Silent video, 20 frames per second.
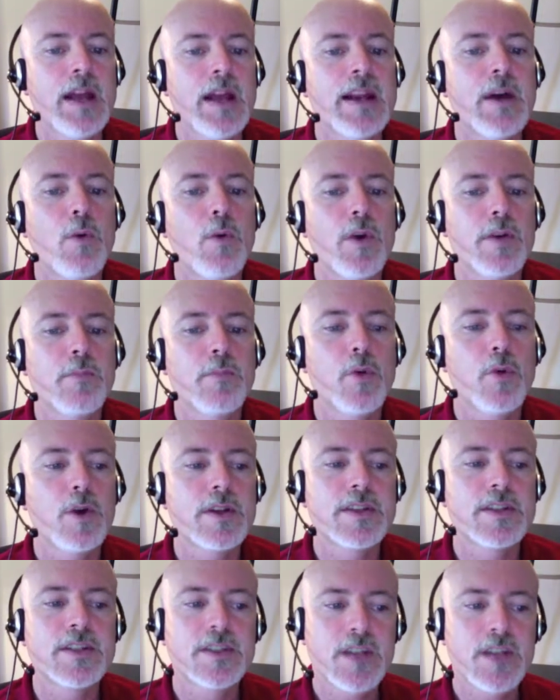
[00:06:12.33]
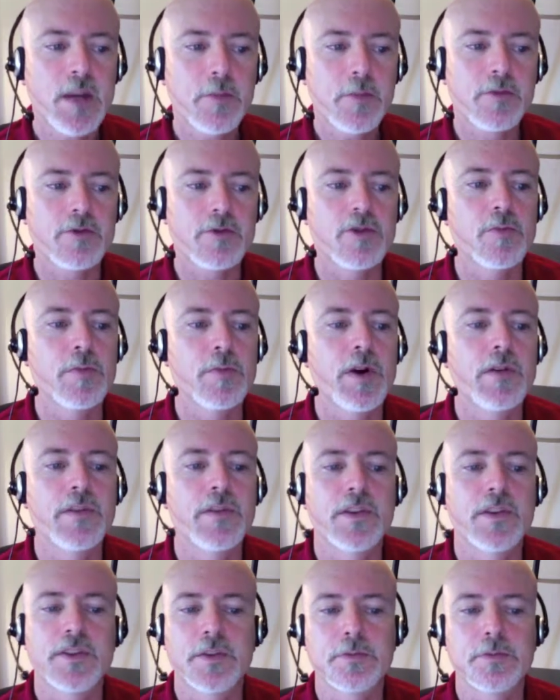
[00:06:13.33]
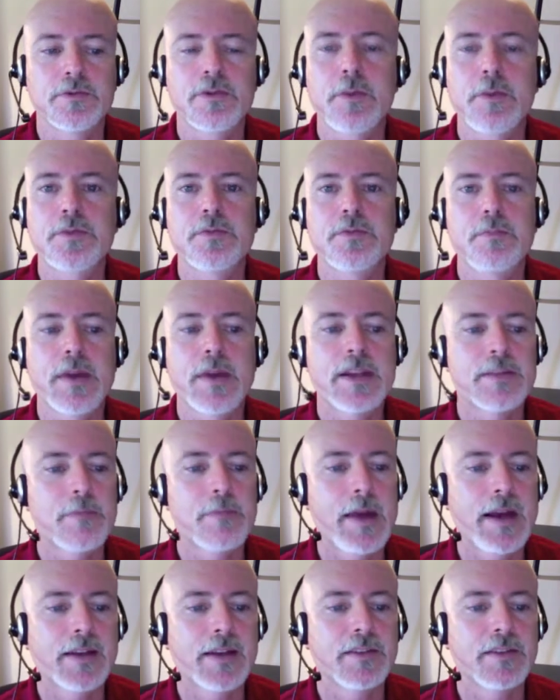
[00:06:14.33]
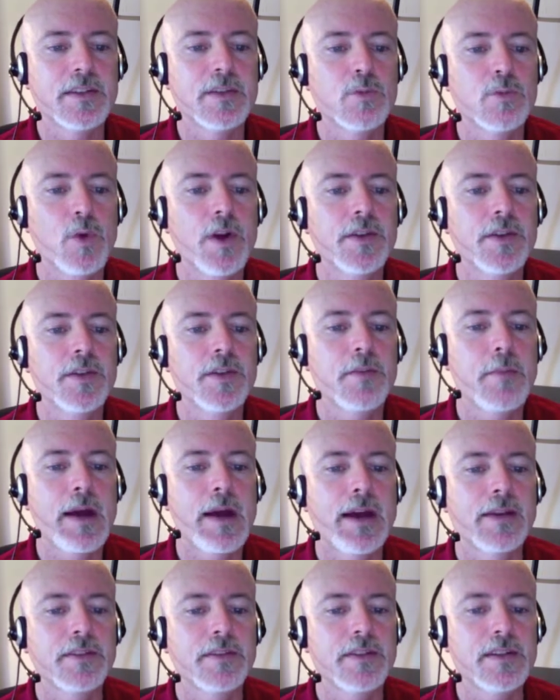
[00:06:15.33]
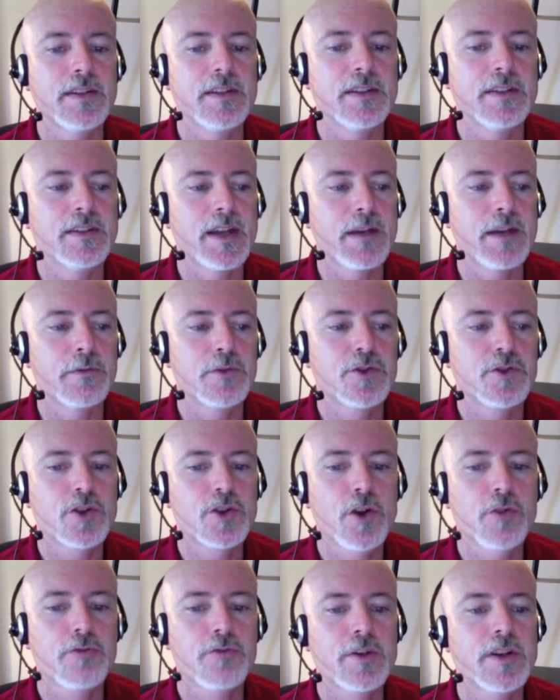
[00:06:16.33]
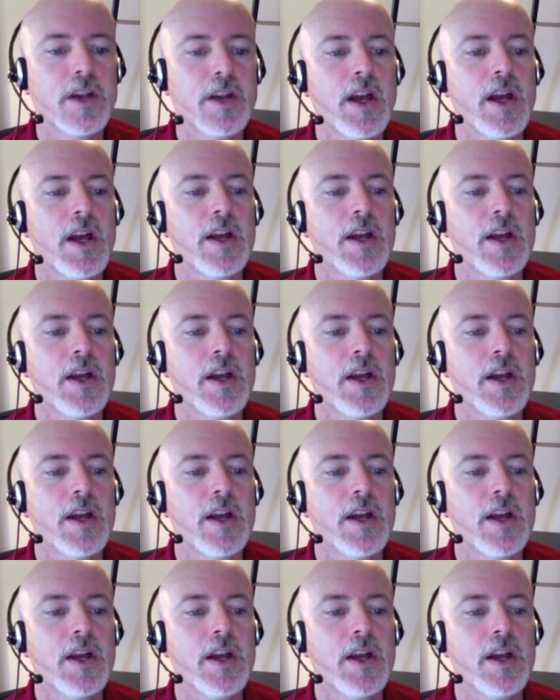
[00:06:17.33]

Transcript: Now, one important subgroup of the subscription based magazine was the magazine designed for children,